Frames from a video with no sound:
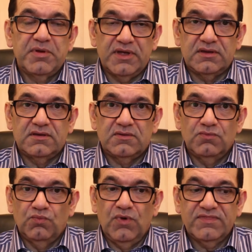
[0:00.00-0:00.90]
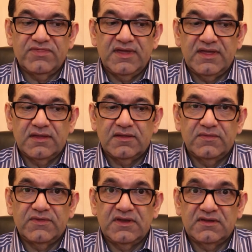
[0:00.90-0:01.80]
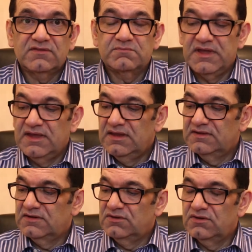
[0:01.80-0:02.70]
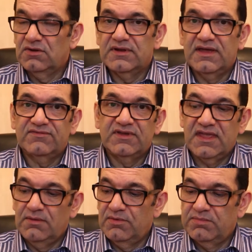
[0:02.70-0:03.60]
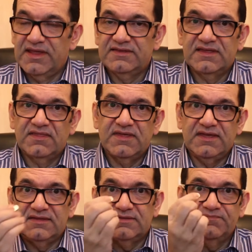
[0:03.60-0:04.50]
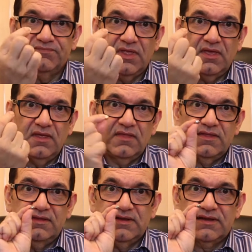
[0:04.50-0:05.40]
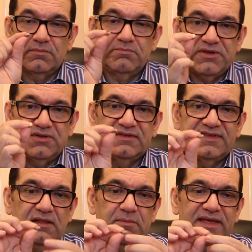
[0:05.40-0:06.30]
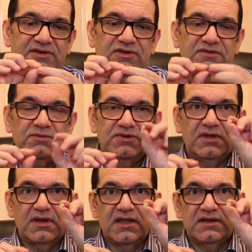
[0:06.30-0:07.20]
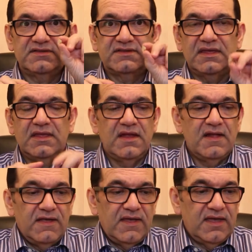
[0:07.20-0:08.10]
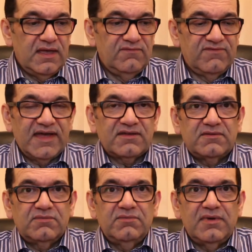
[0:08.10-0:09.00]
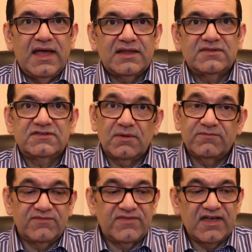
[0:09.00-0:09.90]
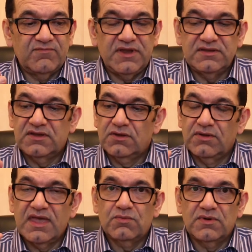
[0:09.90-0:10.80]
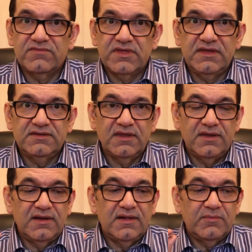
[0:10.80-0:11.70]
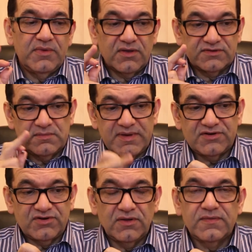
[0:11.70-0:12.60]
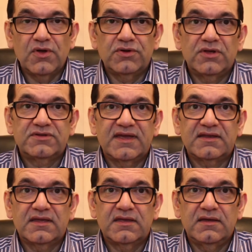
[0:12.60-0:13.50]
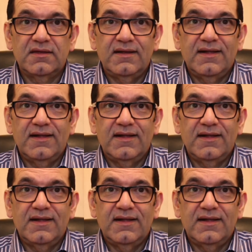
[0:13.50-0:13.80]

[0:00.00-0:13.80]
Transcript: But one thing that it does mean is that you don't have to keep replacing these little button cell batteries, which you can hardly see. In fact, I had to stop for 5 minutes to go get one of these because the battery on the Audio Technica